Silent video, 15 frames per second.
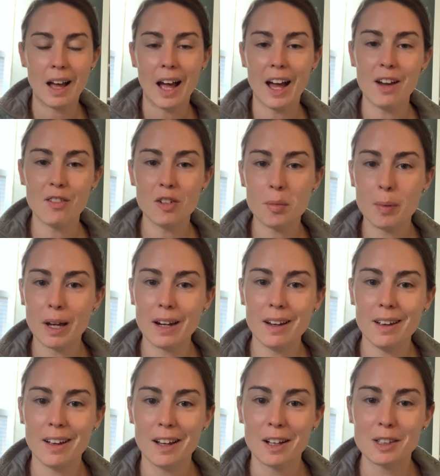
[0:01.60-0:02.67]
Hi
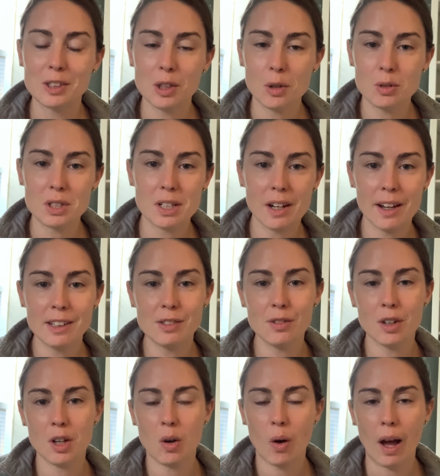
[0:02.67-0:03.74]
everybody. So today's
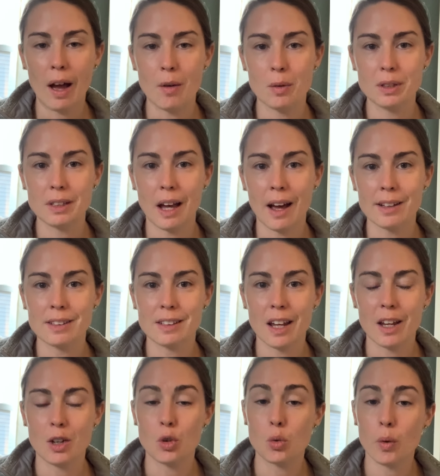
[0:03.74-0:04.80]
video I was asked
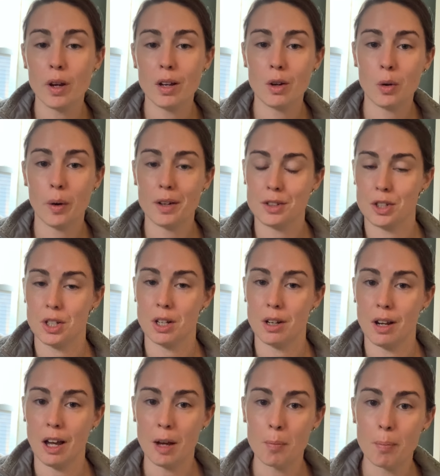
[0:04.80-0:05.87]
a great
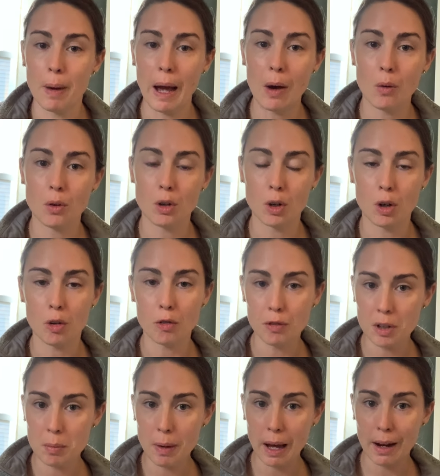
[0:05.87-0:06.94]
question about
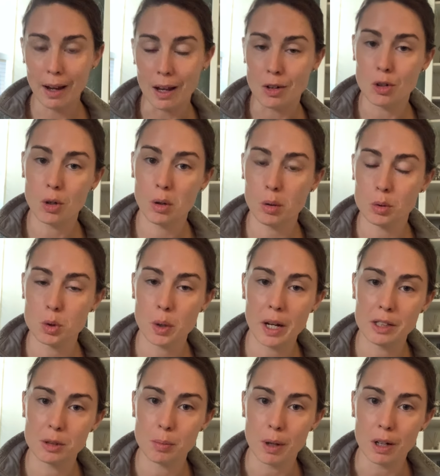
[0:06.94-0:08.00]
neurofeedback and
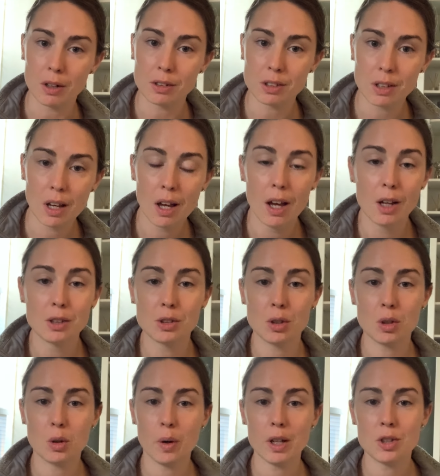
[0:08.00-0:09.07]
neurotransmitters. So
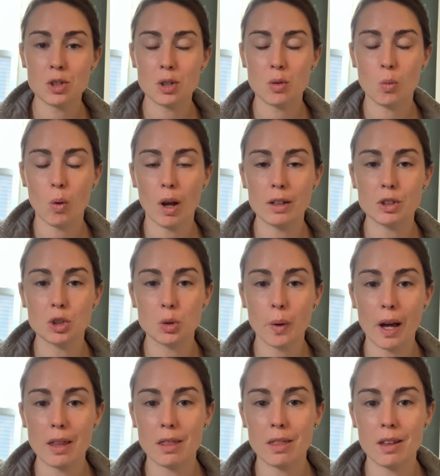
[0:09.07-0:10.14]
the question was, do
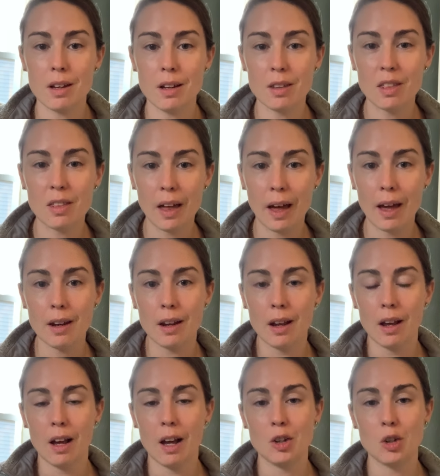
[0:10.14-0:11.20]
I think that
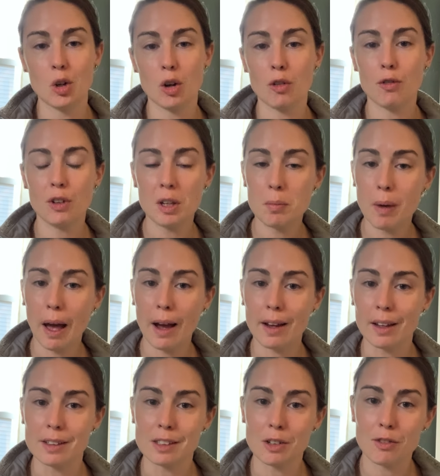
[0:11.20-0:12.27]
neurofeedback
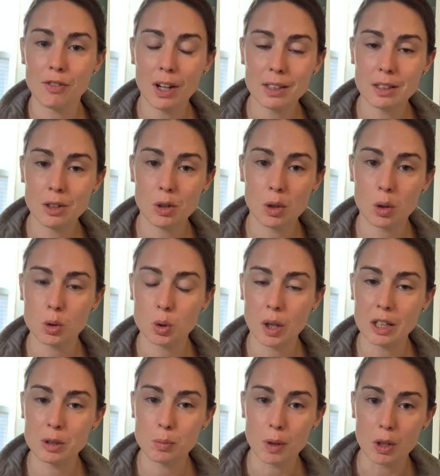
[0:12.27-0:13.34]
is affecting
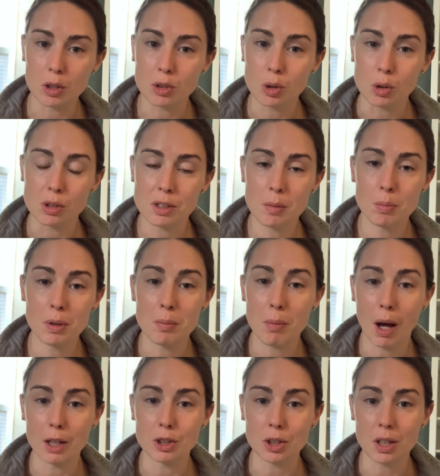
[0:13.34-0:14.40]
neurotransmitters or simply
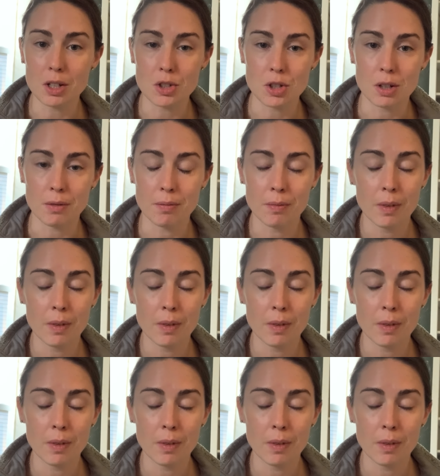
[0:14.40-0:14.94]
modulation?